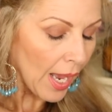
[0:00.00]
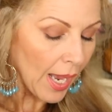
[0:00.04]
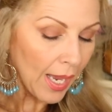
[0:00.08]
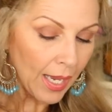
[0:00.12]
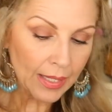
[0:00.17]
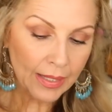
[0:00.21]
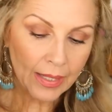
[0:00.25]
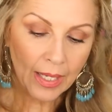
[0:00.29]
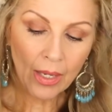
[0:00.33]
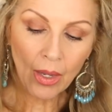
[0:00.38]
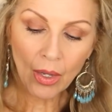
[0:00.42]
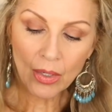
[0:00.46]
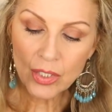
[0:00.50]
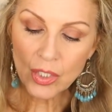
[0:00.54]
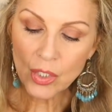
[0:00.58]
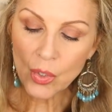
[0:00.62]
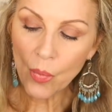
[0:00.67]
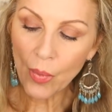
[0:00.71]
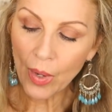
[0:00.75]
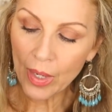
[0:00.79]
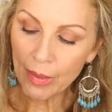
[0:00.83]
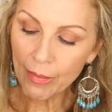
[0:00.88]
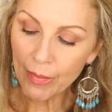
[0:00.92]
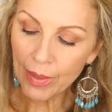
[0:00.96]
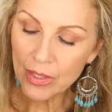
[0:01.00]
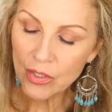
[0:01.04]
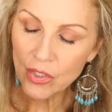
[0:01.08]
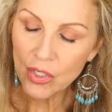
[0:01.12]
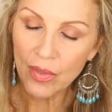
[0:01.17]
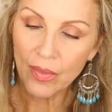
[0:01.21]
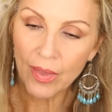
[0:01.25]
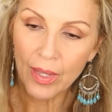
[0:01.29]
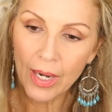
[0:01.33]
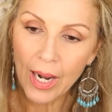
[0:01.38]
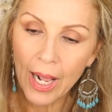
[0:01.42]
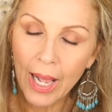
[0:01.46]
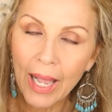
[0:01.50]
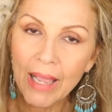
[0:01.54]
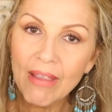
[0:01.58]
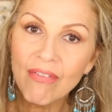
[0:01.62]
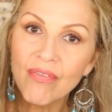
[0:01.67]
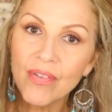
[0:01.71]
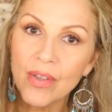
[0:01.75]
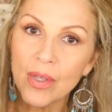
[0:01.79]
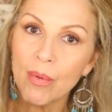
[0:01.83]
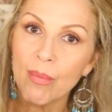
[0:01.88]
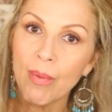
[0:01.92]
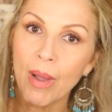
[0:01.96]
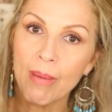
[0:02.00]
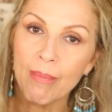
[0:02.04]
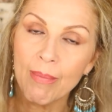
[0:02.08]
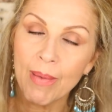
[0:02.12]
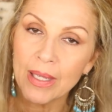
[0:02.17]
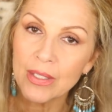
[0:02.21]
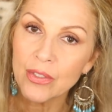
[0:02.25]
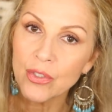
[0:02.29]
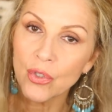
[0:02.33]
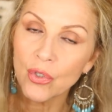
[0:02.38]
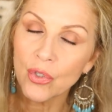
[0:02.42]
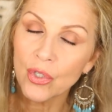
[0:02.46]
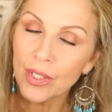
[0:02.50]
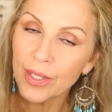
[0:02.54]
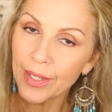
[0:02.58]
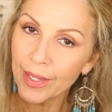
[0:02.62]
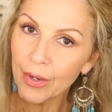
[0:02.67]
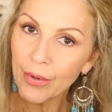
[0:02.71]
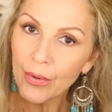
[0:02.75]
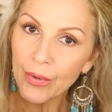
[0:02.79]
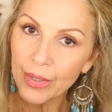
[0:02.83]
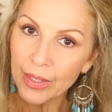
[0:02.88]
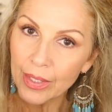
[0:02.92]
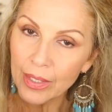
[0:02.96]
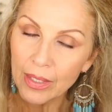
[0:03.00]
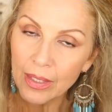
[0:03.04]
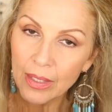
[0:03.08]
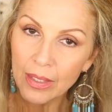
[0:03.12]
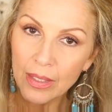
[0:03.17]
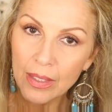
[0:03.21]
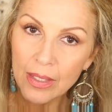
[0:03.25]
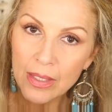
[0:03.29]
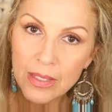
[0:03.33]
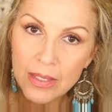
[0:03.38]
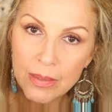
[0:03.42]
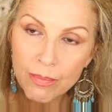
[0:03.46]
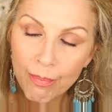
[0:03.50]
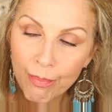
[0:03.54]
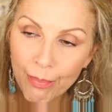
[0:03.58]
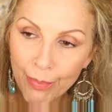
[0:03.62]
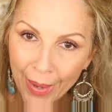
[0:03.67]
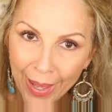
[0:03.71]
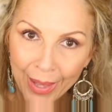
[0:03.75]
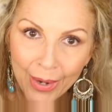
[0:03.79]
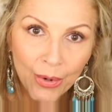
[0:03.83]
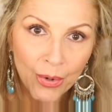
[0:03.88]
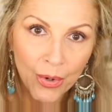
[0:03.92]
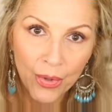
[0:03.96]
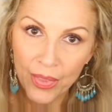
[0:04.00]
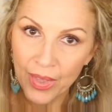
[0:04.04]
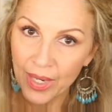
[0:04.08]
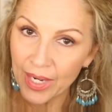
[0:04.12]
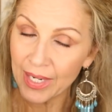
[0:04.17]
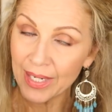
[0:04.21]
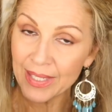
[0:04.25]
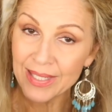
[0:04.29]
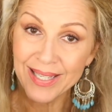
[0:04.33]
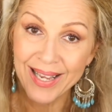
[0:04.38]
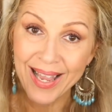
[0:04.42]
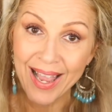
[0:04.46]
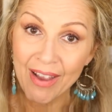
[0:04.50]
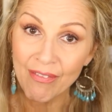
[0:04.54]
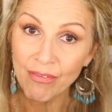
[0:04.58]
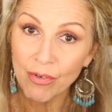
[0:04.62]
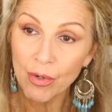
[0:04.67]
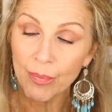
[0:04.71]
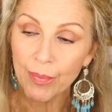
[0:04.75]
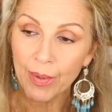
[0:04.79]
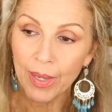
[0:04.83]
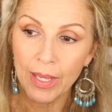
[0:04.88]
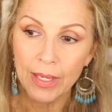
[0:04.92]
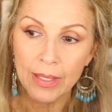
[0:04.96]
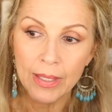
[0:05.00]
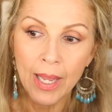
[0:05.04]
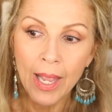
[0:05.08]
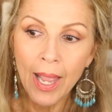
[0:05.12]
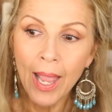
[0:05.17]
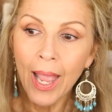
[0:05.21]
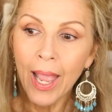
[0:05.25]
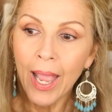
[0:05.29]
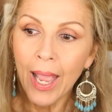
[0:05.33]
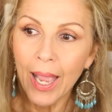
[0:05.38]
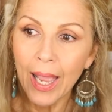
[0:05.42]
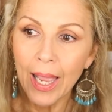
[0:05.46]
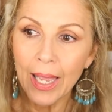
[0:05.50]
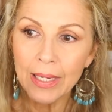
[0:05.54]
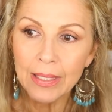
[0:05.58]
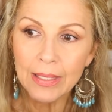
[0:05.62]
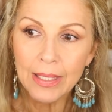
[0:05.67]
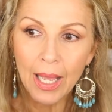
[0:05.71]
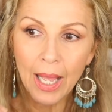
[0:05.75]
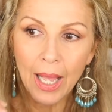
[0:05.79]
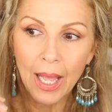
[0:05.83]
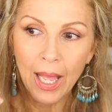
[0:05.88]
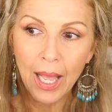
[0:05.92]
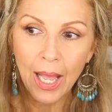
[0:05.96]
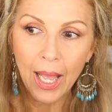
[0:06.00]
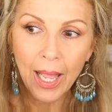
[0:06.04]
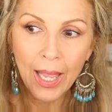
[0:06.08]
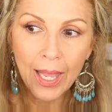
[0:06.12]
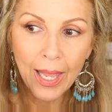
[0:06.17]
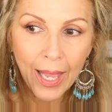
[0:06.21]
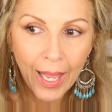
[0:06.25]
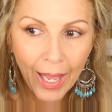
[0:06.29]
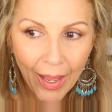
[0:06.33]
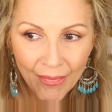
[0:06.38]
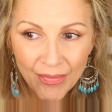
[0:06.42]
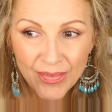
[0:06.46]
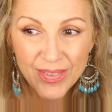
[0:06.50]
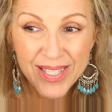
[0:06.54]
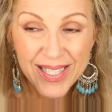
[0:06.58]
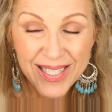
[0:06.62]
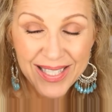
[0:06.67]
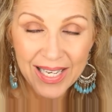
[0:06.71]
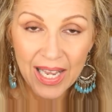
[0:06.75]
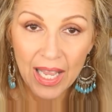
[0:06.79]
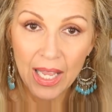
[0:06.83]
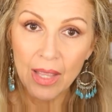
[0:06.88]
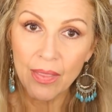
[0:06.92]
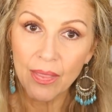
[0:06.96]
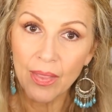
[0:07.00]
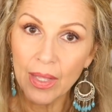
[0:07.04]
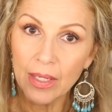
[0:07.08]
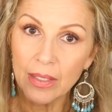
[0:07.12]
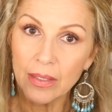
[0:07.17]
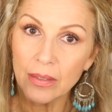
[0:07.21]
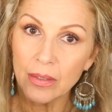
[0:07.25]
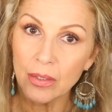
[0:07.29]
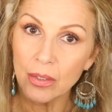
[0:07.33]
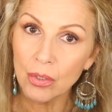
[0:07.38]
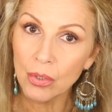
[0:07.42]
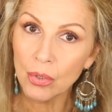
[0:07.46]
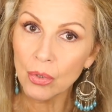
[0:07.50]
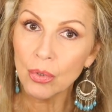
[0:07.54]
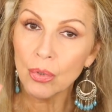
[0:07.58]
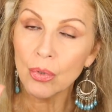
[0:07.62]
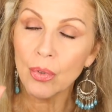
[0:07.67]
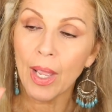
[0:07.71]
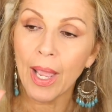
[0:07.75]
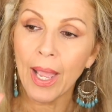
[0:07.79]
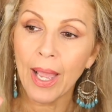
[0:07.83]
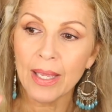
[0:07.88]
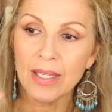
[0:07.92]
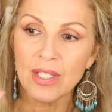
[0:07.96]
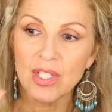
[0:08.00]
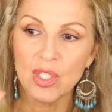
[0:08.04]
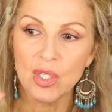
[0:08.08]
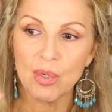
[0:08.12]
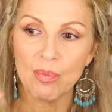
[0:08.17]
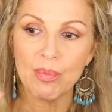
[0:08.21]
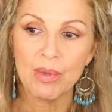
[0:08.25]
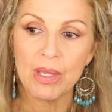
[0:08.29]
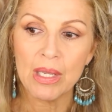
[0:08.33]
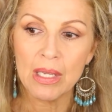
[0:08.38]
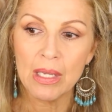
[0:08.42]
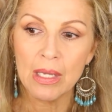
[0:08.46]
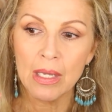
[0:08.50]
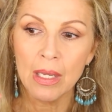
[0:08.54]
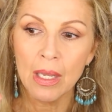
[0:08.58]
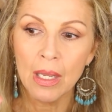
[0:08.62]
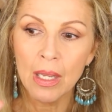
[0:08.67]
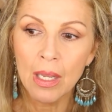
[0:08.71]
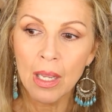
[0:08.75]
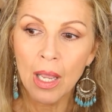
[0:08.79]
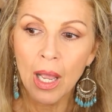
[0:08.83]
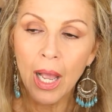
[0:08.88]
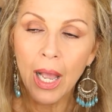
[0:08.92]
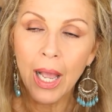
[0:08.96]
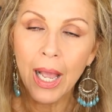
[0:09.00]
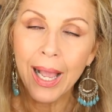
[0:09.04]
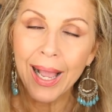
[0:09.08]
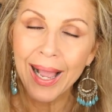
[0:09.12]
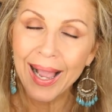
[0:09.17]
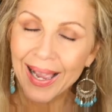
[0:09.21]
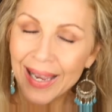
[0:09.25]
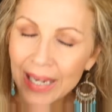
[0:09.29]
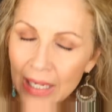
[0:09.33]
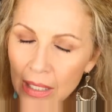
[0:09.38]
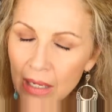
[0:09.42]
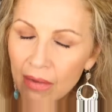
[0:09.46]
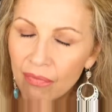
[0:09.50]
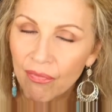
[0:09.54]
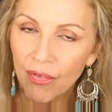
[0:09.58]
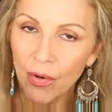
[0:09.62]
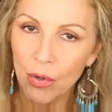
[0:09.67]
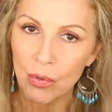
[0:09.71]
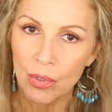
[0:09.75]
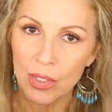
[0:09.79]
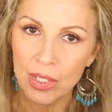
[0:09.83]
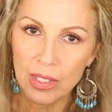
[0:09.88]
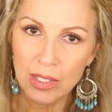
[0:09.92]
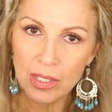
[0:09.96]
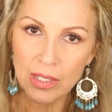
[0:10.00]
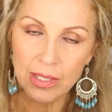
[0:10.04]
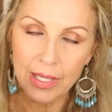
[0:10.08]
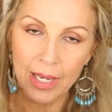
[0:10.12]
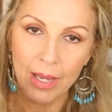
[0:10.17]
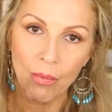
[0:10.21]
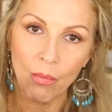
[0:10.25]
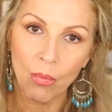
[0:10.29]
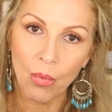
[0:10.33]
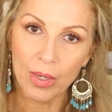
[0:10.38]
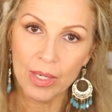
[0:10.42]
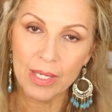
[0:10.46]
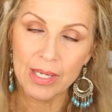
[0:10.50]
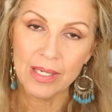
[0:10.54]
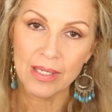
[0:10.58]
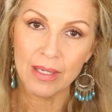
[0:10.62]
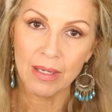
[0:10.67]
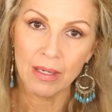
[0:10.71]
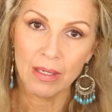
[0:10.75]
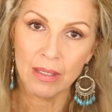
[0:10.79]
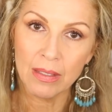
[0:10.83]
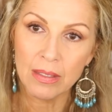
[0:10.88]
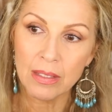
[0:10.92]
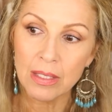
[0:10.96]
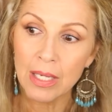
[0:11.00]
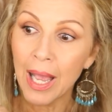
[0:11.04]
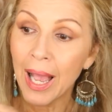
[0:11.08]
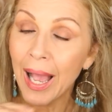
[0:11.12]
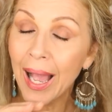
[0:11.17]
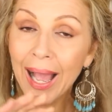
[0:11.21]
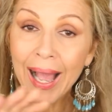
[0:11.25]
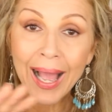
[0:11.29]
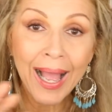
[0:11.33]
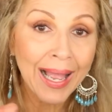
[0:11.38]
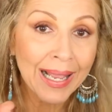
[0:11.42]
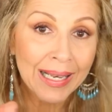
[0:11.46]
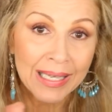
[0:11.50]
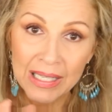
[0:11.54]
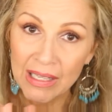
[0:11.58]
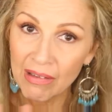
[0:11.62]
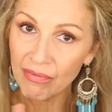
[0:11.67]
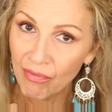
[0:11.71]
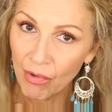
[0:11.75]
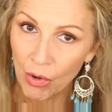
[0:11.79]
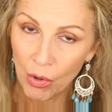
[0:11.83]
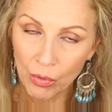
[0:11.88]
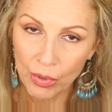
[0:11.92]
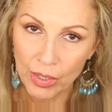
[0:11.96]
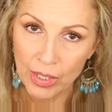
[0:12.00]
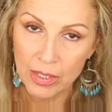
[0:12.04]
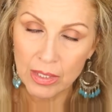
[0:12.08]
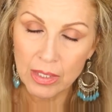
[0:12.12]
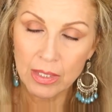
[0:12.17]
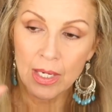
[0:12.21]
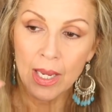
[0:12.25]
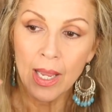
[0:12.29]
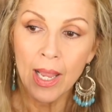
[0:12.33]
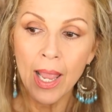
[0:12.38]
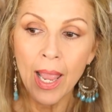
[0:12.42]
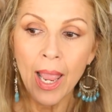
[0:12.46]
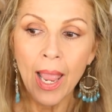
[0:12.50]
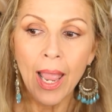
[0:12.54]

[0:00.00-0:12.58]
And I also want to mention that I feel my mental clarity is better than it's ever been. And I have to say that Lou has to be highly focused at what he does, highly focused.